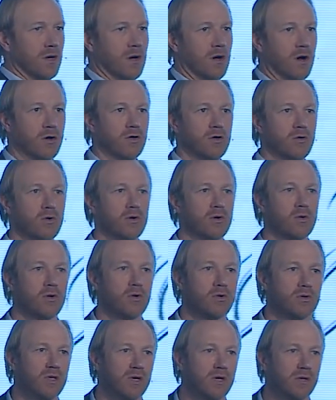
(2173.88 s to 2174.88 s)
Are you
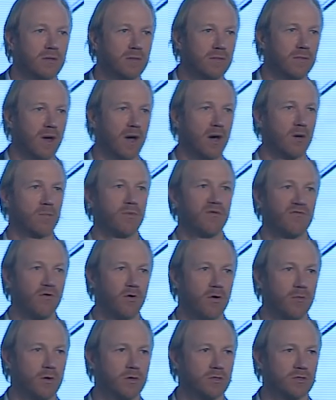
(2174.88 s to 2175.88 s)
recruiting
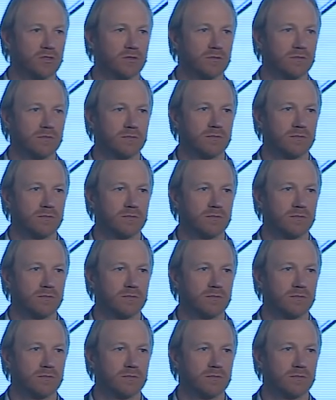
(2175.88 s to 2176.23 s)
outperformers?